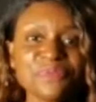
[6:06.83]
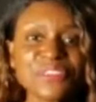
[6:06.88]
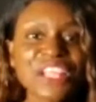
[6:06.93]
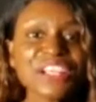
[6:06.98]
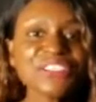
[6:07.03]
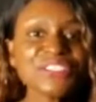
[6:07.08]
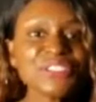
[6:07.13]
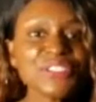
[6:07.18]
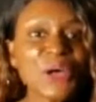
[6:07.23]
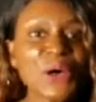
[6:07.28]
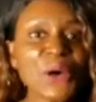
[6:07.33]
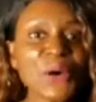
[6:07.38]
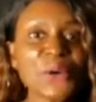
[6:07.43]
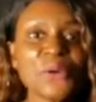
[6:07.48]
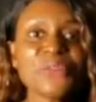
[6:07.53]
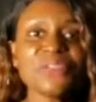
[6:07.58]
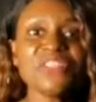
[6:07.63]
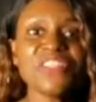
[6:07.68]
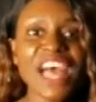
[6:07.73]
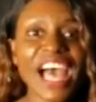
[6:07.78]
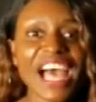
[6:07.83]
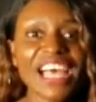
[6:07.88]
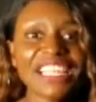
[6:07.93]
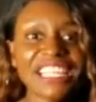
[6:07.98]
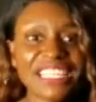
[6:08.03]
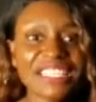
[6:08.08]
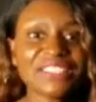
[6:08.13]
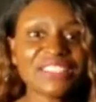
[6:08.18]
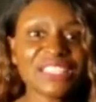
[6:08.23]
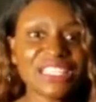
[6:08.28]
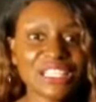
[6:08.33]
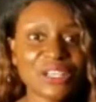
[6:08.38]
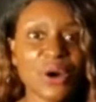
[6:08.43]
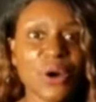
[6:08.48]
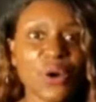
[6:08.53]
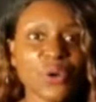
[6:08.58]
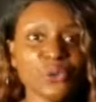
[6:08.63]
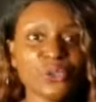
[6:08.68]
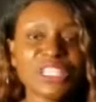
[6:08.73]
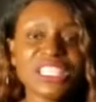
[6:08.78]
So that is the
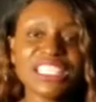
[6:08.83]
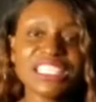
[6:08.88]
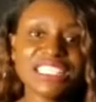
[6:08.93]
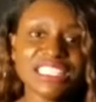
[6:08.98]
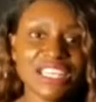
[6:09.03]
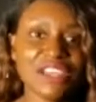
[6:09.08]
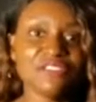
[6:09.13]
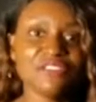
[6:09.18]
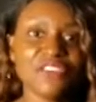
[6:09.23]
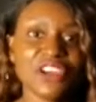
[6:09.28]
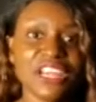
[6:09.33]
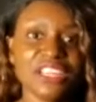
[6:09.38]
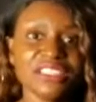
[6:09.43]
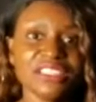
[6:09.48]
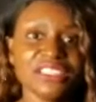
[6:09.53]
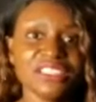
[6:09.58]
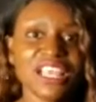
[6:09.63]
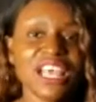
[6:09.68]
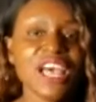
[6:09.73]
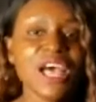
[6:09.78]
only difference.